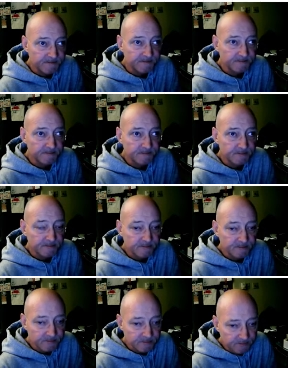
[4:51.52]

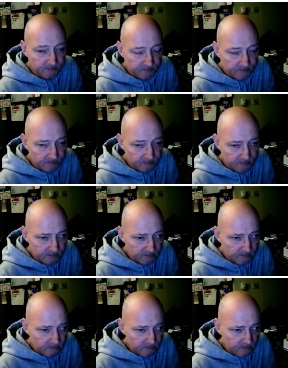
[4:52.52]

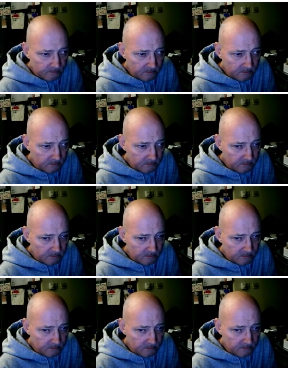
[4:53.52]

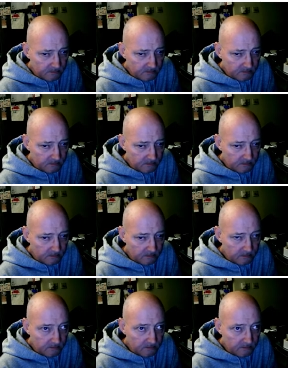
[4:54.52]

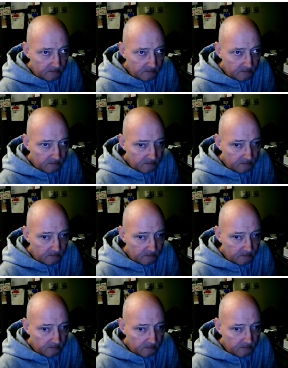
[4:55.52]

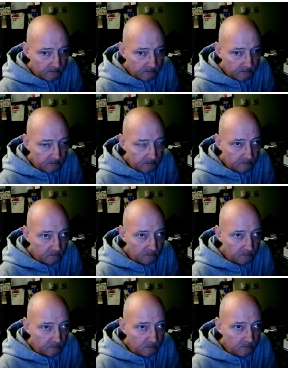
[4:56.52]

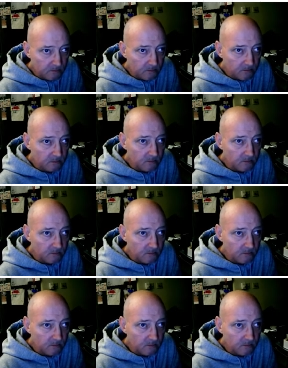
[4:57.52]
[no speech]